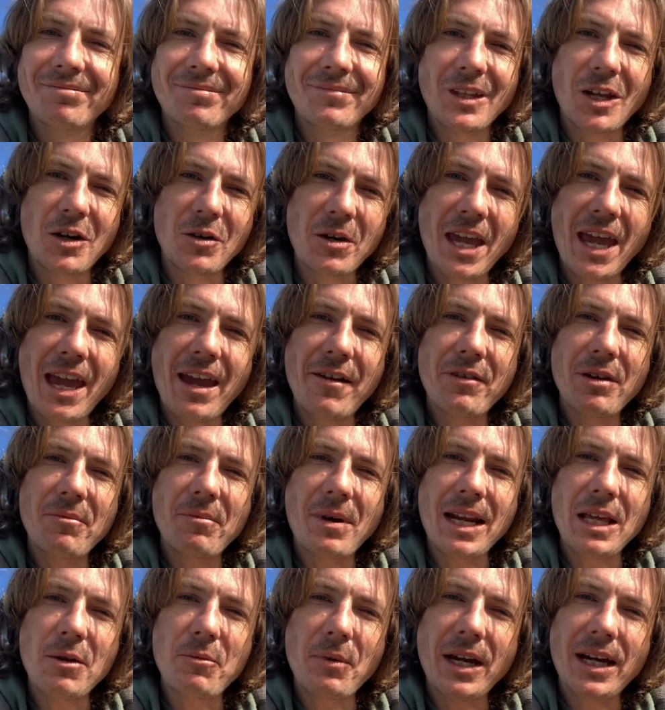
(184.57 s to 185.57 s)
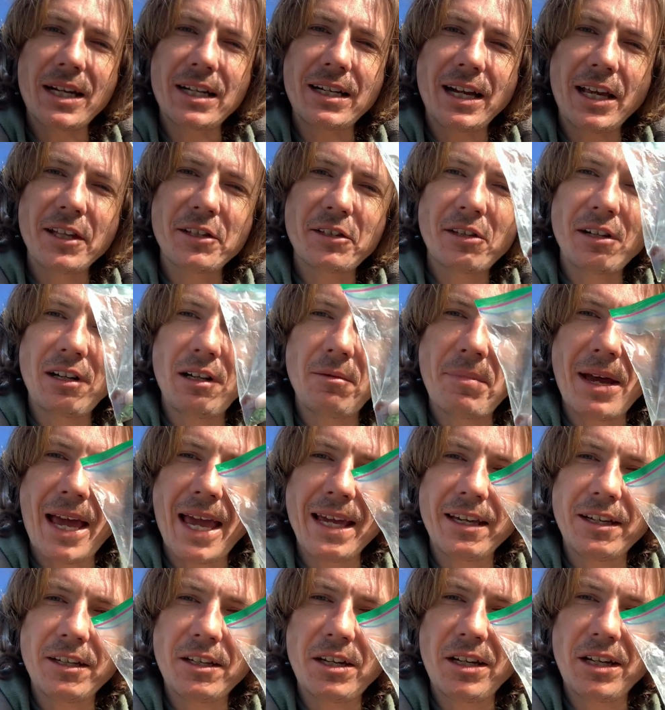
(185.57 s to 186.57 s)
Okay, everybody, we got a nice little bag
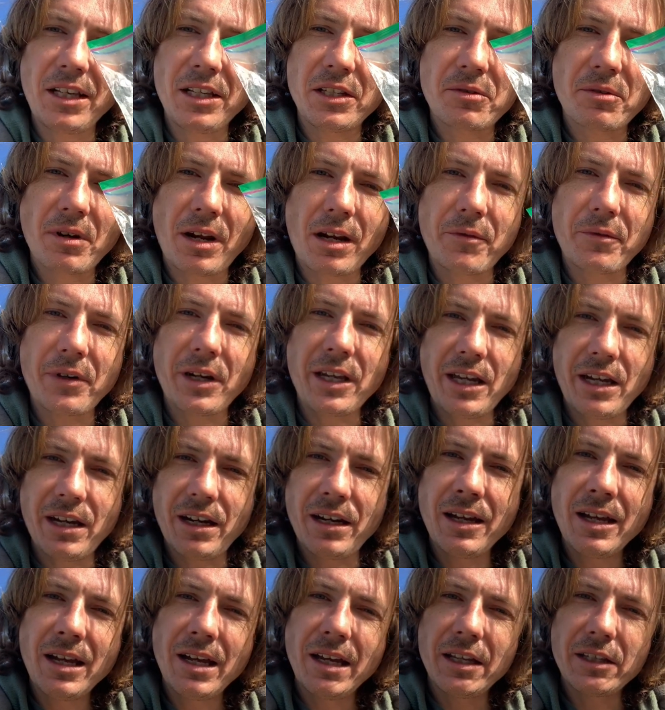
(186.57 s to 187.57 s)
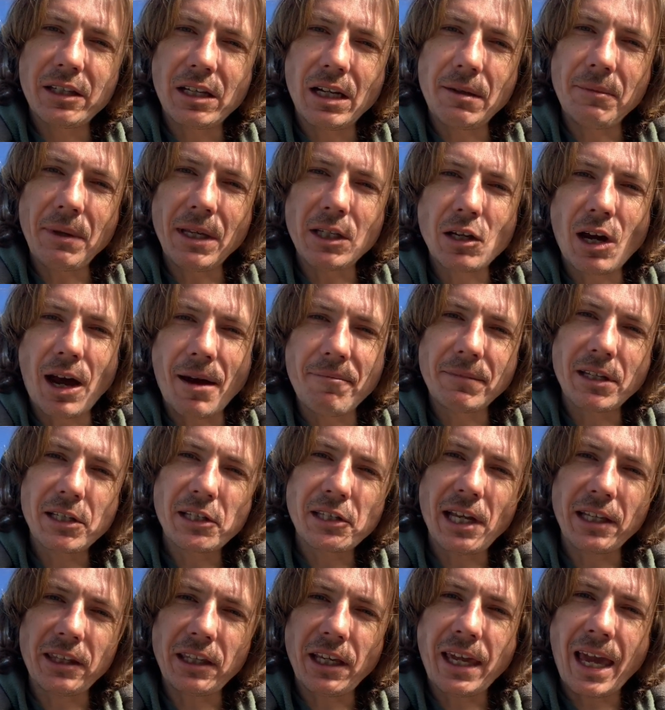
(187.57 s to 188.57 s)
of goodies right over here. It's gonna be time to
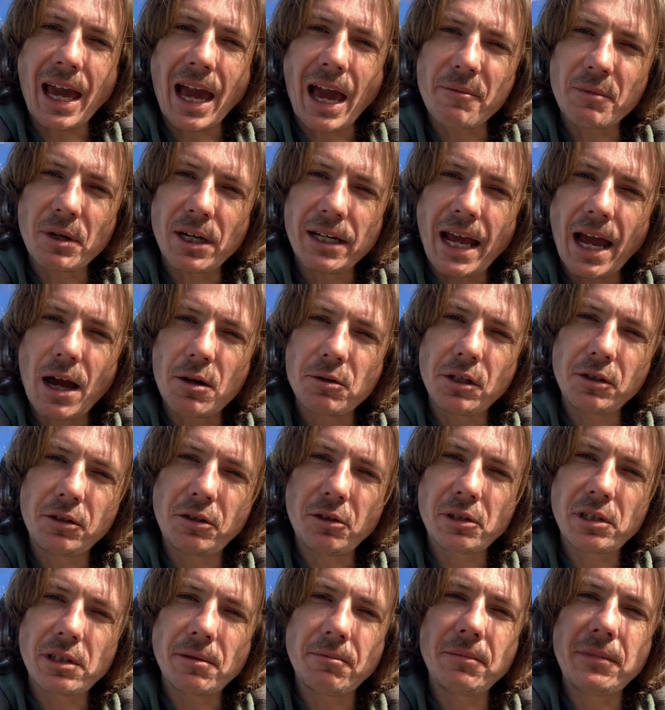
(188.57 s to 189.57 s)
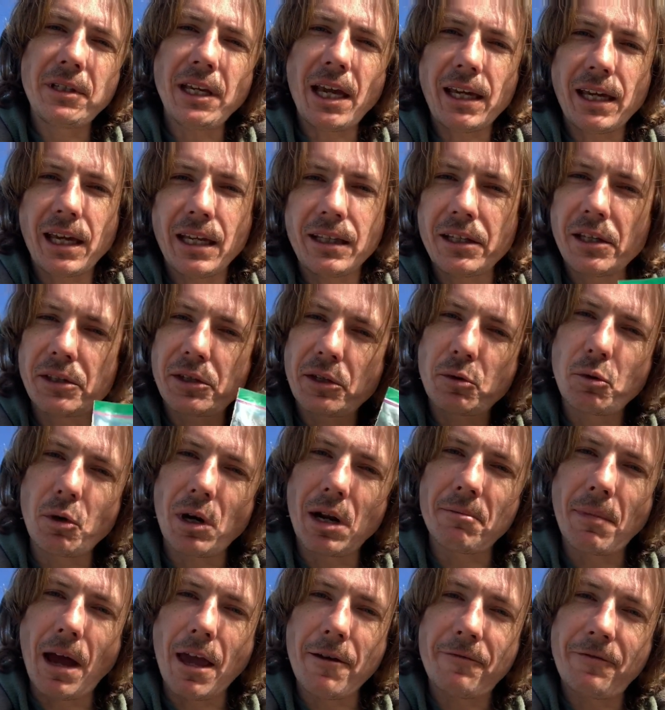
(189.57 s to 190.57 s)
set the camera down and do some digging. This is one of
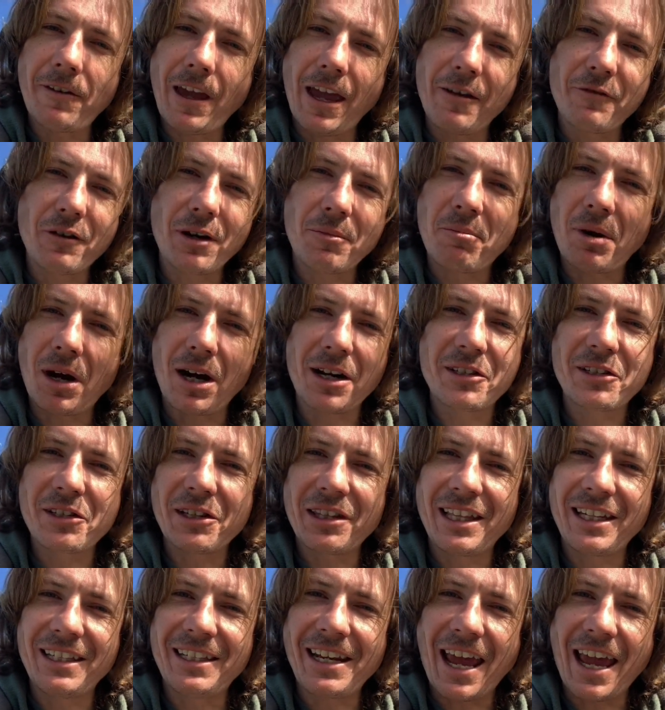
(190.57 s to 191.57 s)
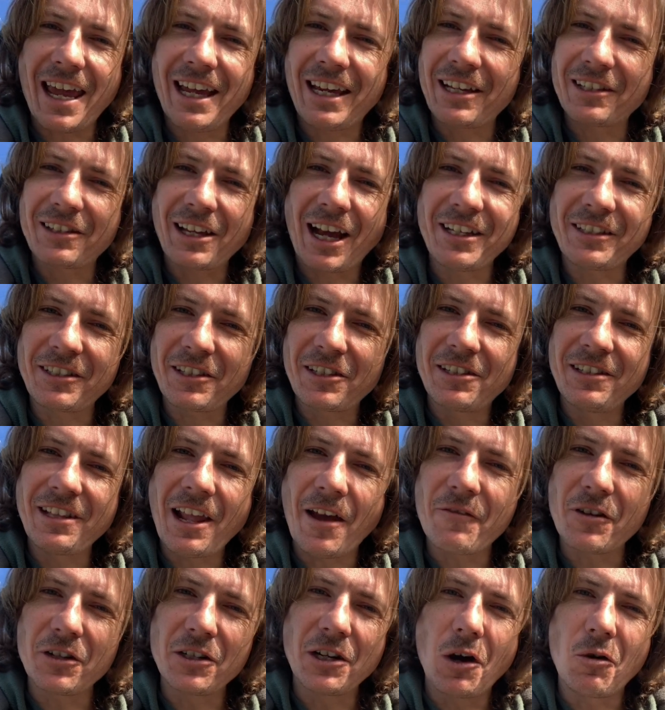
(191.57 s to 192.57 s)
my favorite parts of the day because I just
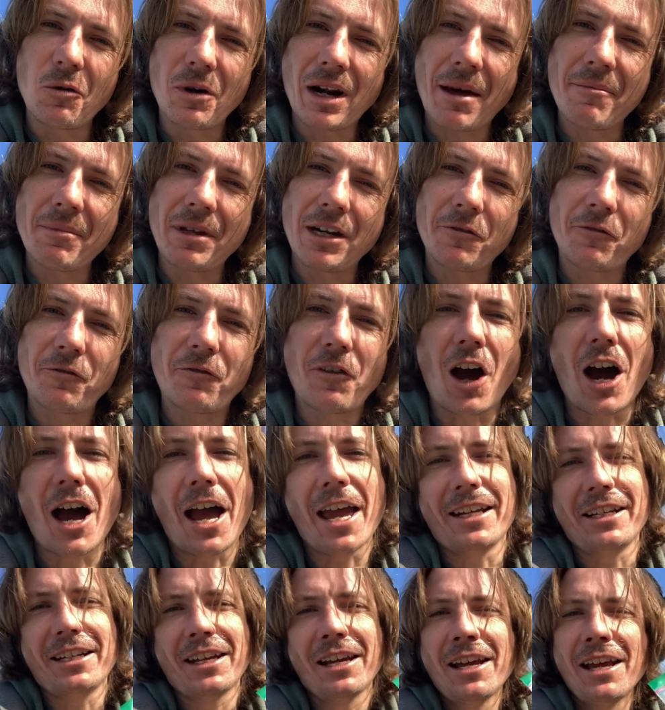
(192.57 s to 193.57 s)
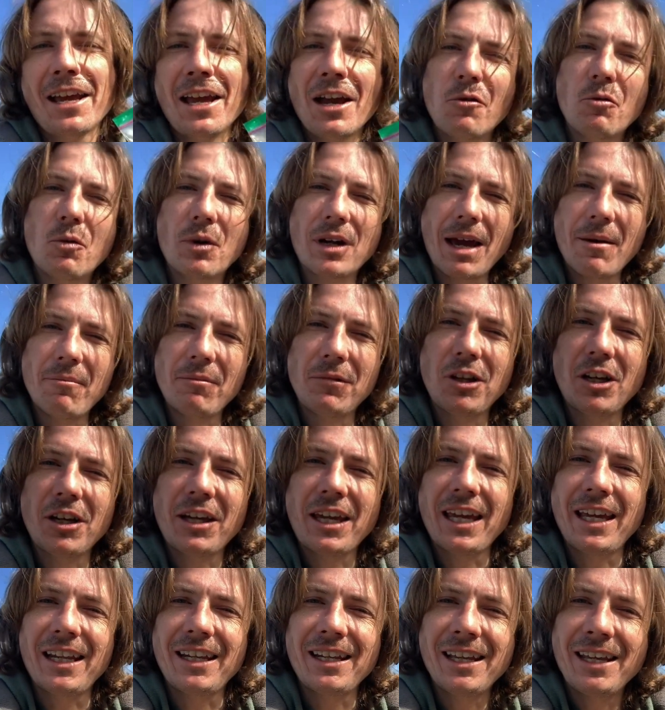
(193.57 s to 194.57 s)
never know what I'm gonna find when I'm
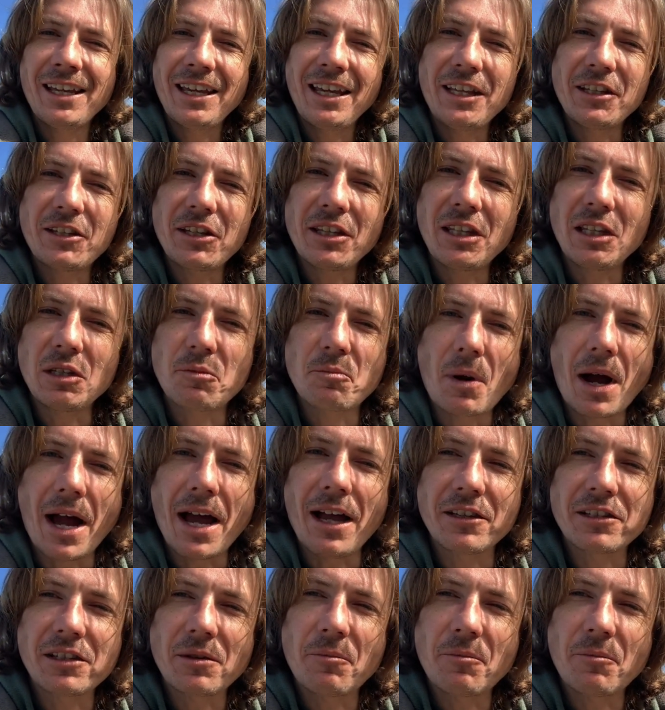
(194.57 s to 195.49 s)
looking into these piles of